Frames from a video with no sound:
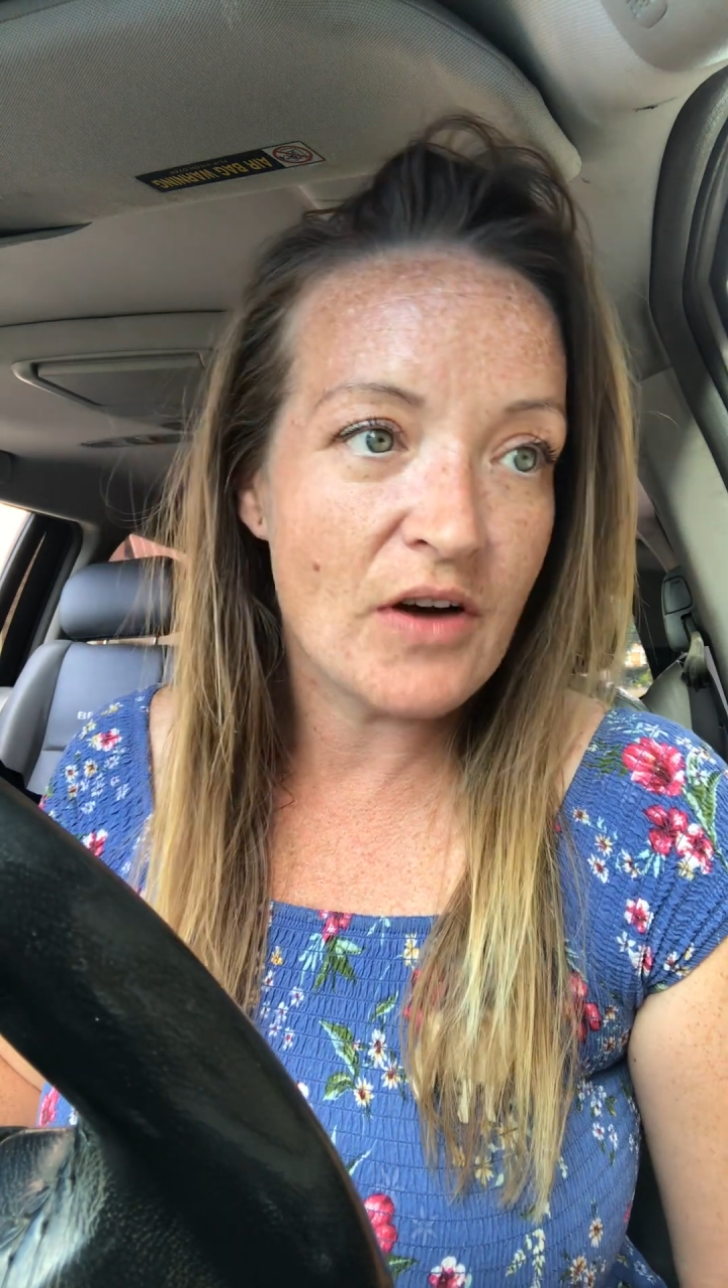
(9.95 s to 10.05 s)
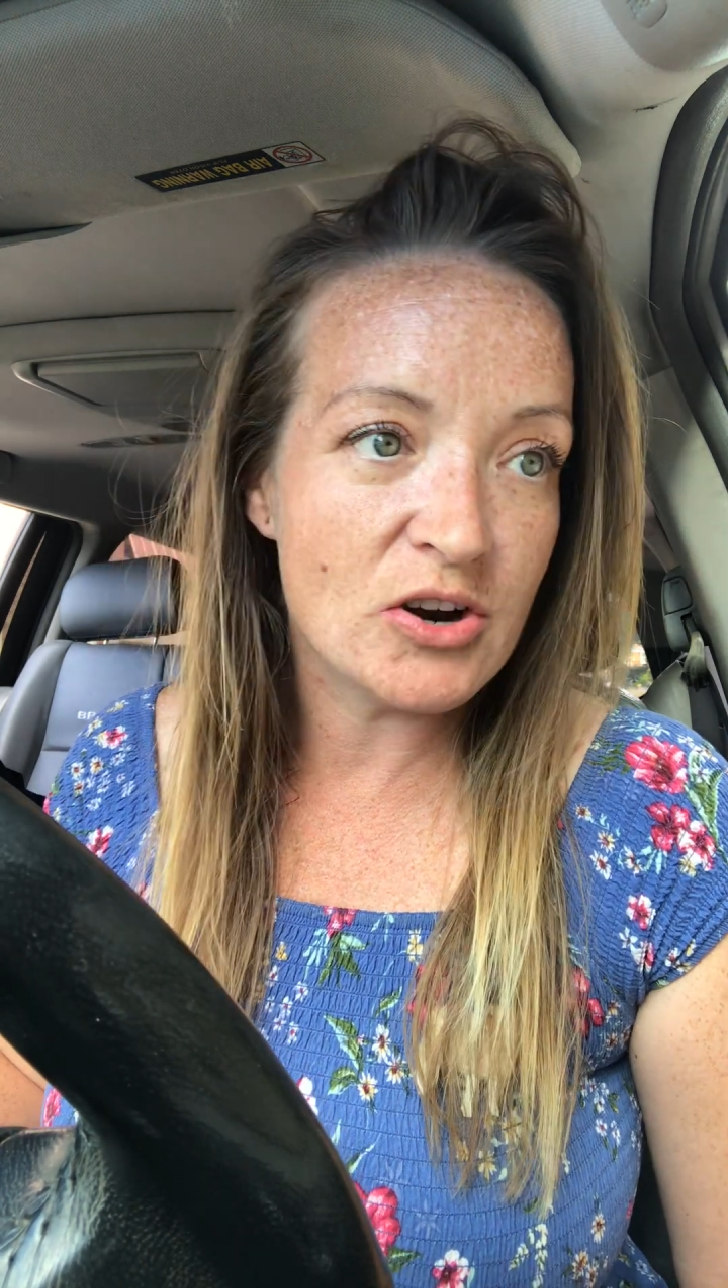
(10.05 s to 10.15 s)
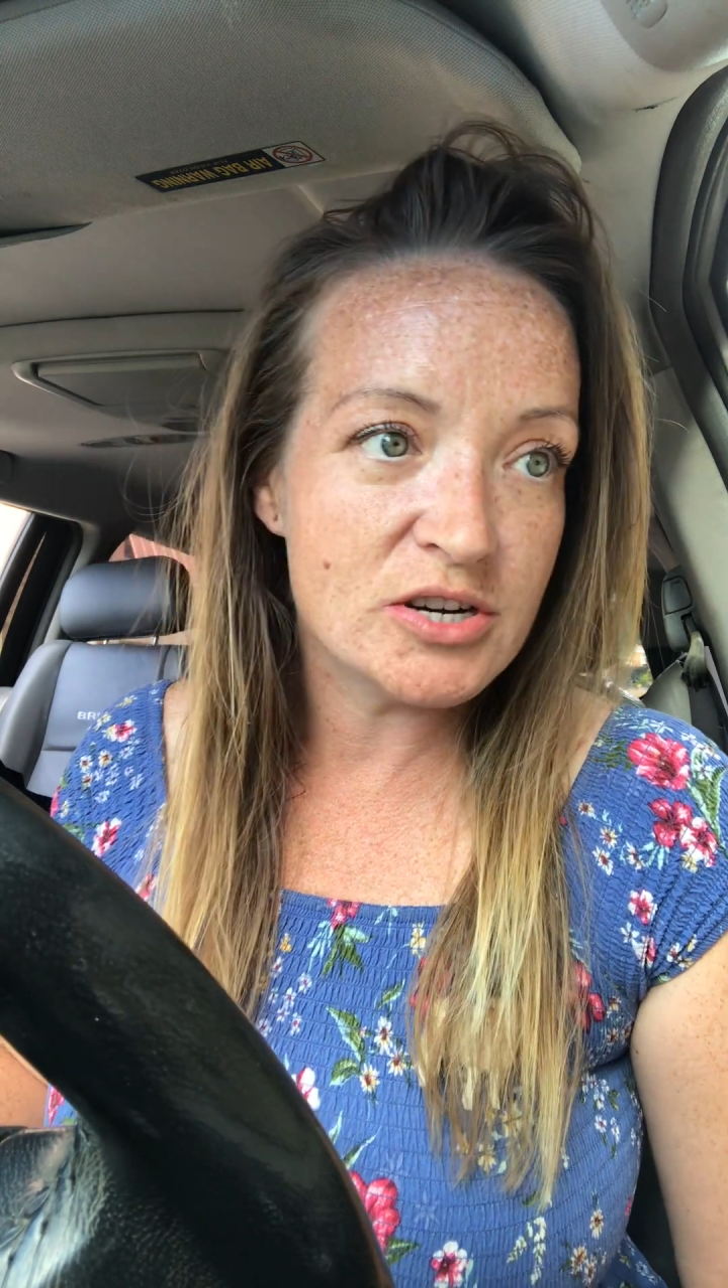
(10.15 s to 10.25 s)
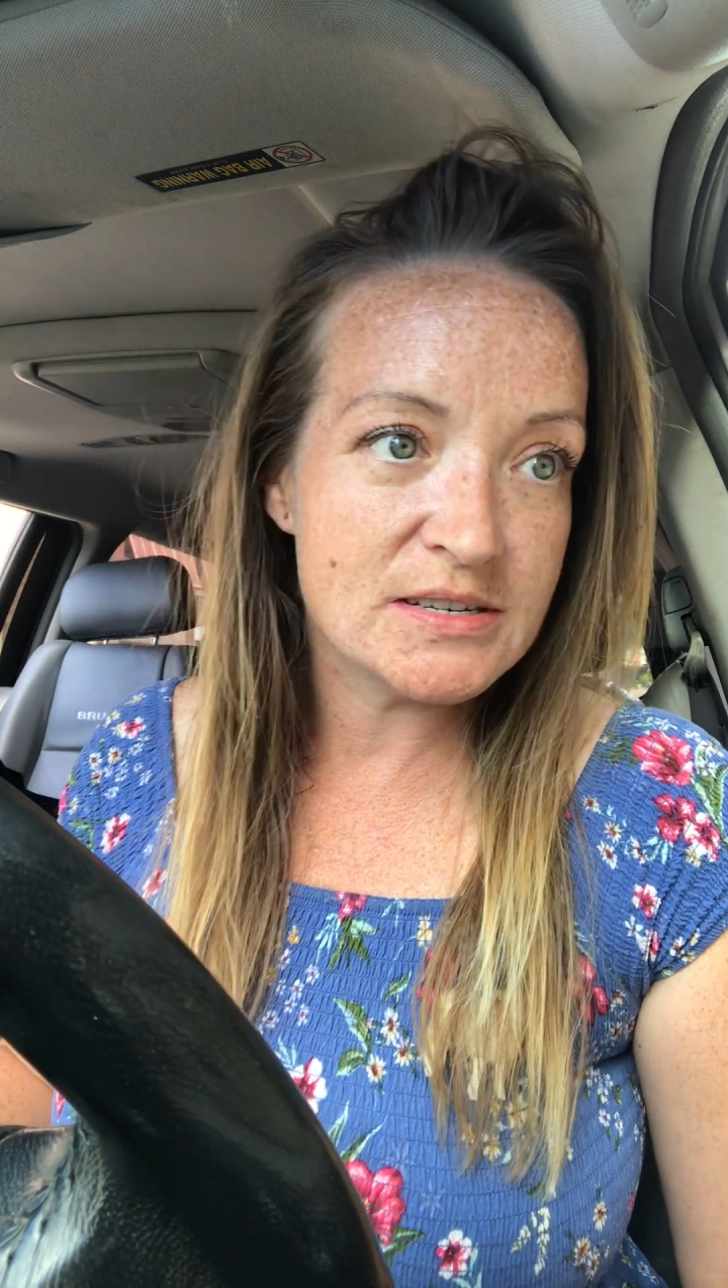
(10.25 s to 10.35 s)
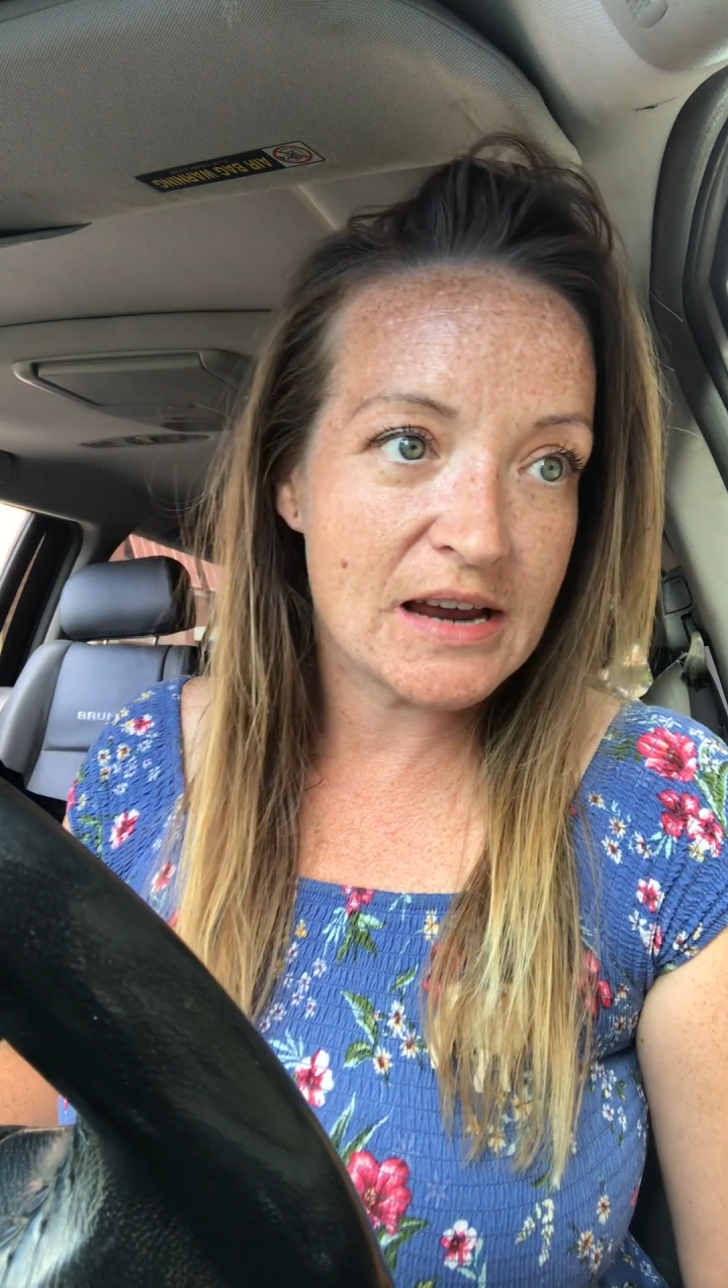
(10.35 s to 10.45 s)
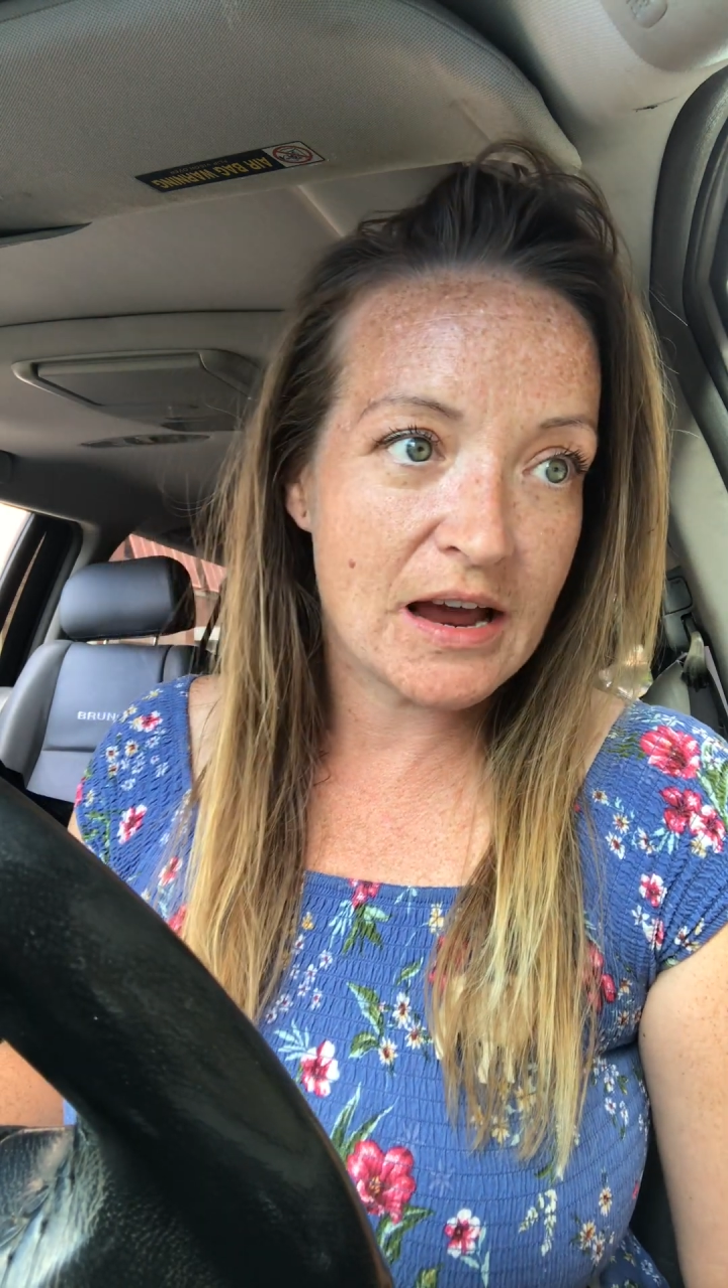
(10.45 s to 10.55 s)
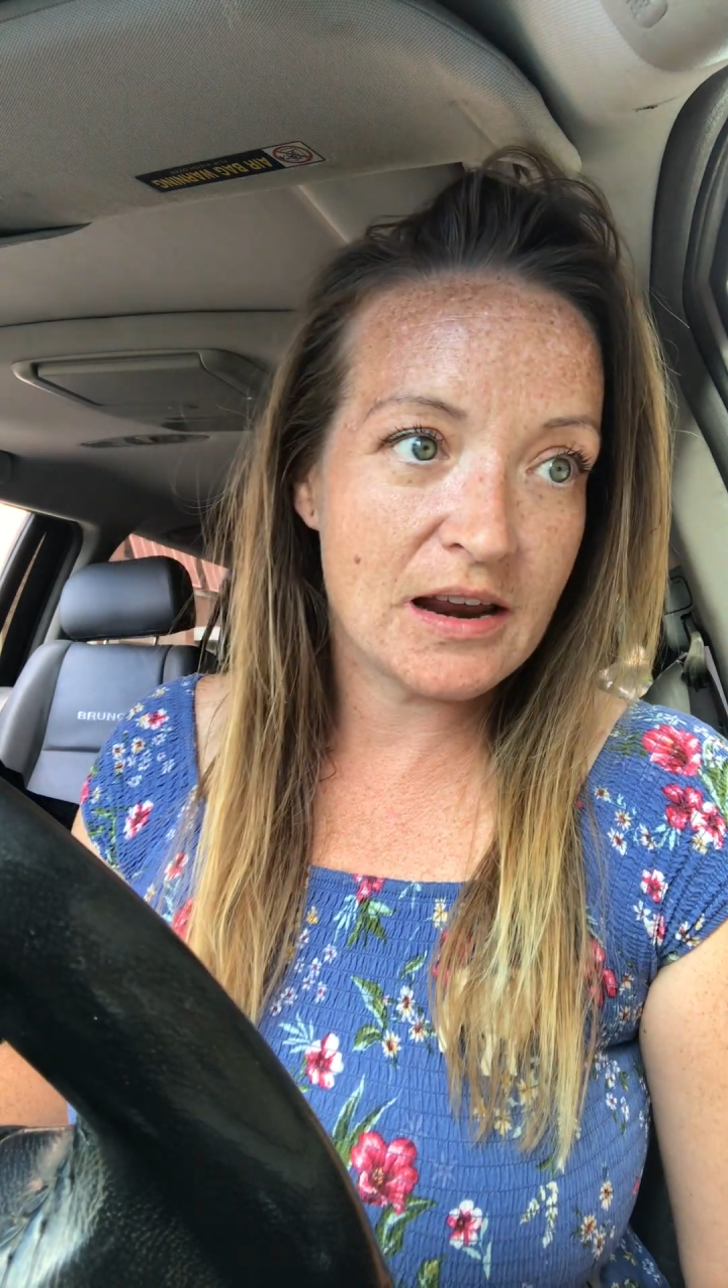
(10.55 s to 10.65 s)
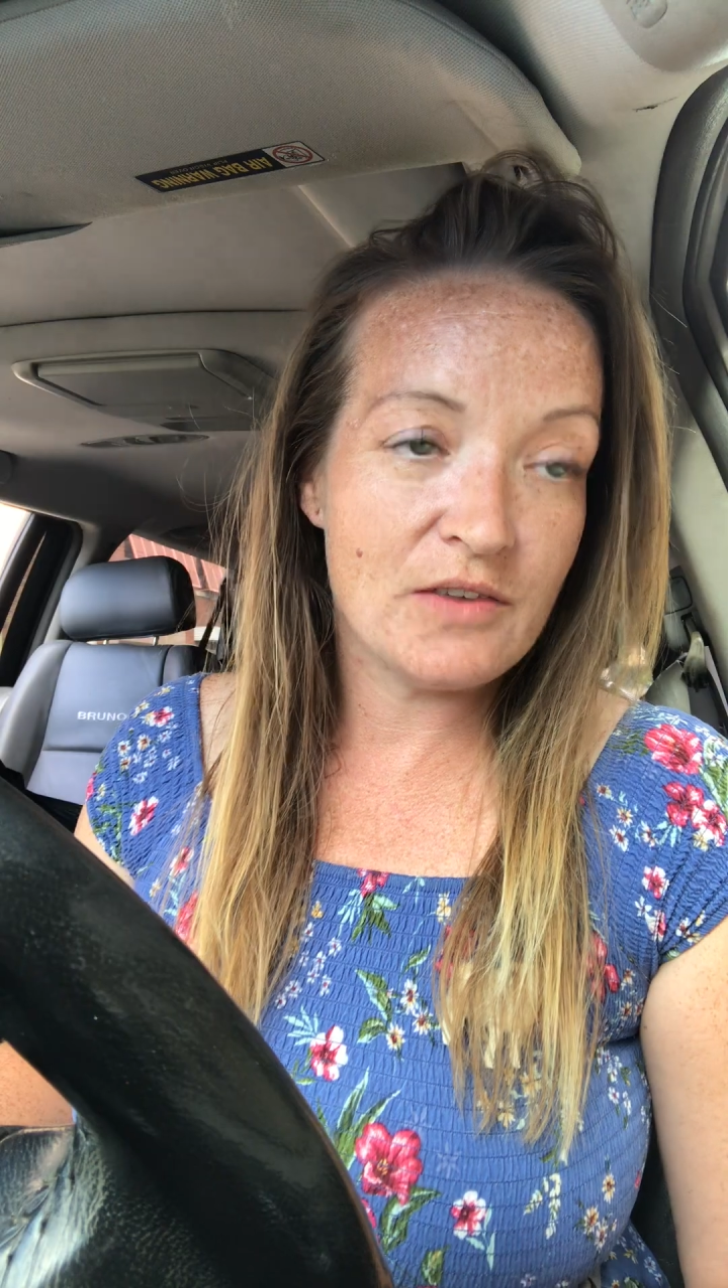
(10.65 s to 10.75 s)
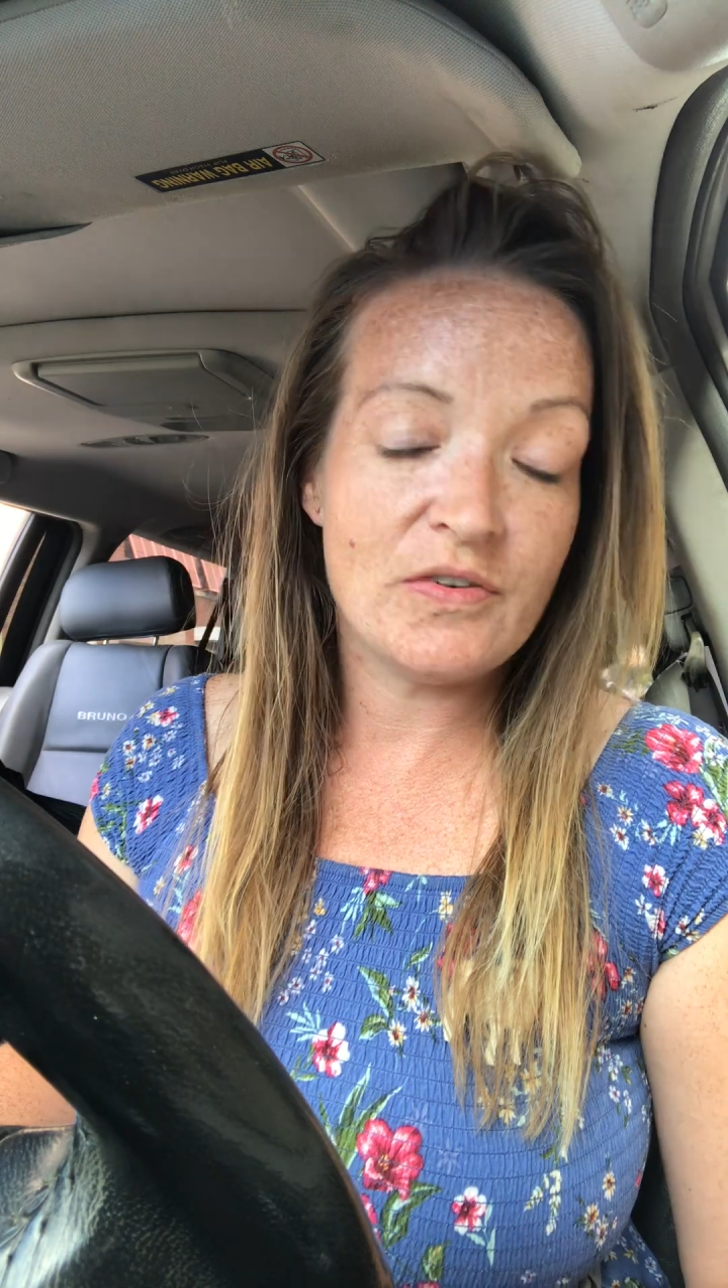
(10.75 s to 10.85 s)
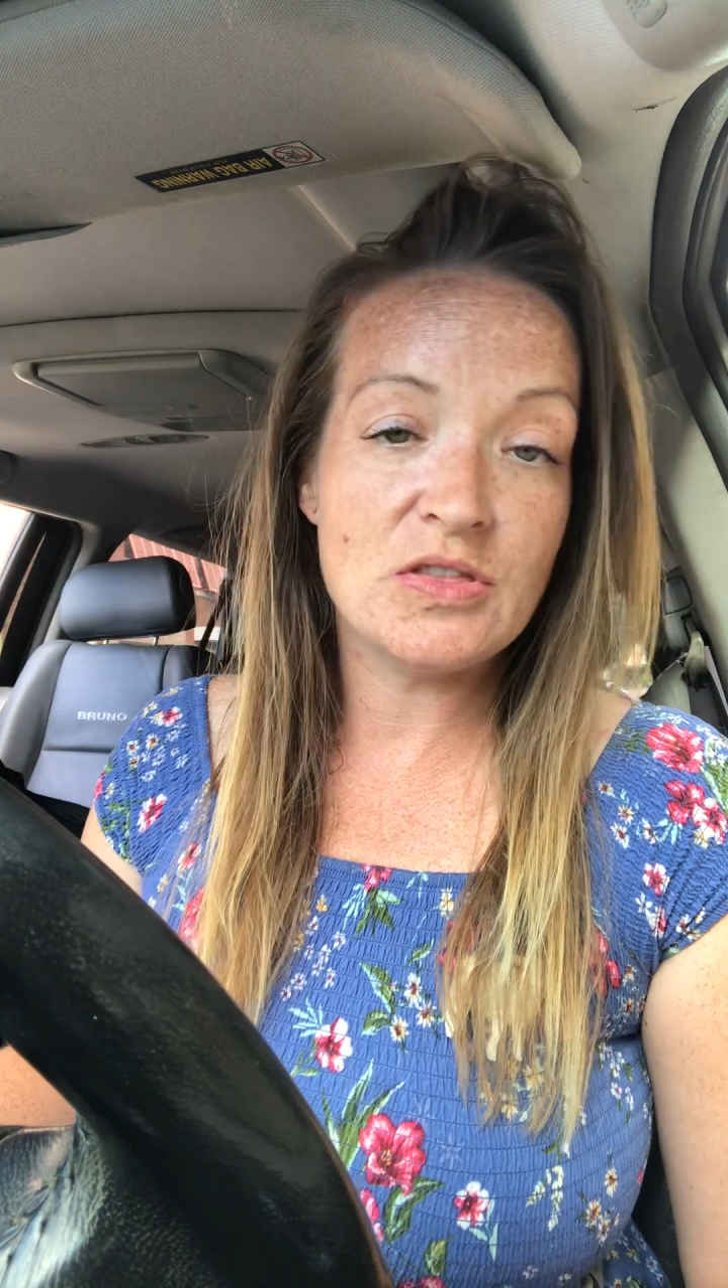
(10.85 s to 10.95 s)

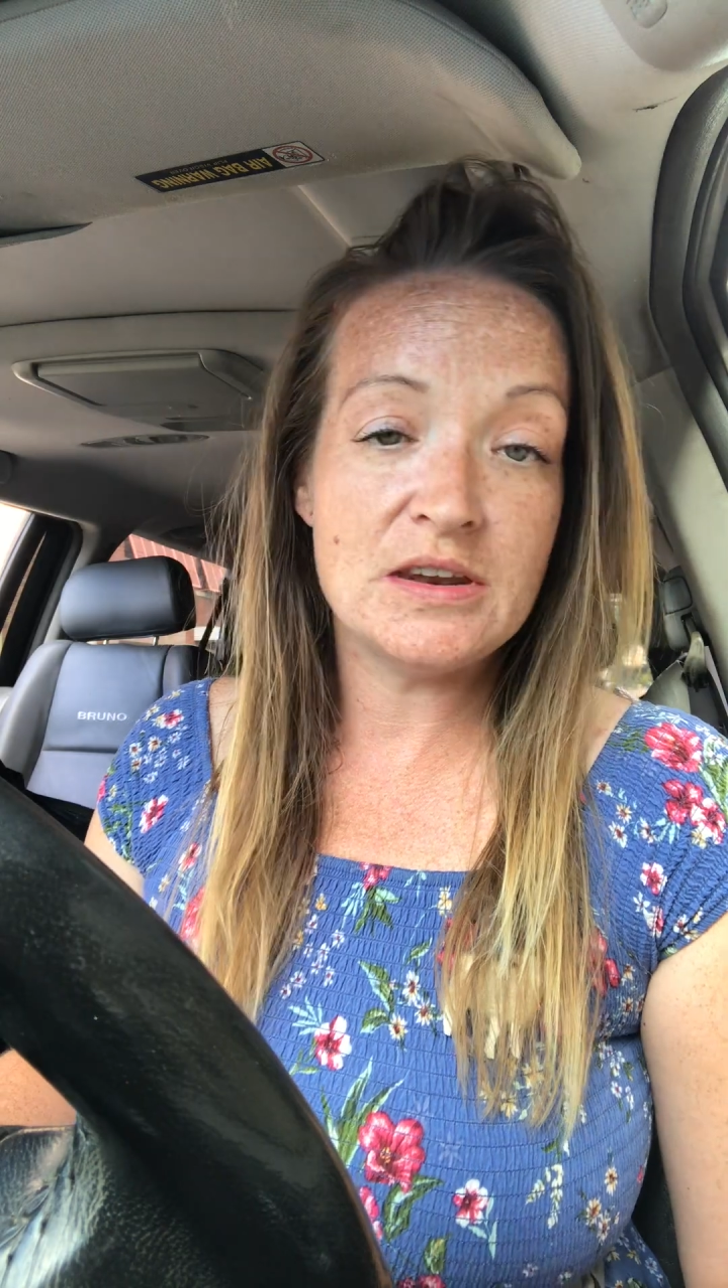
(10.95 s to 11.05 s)
understanding for the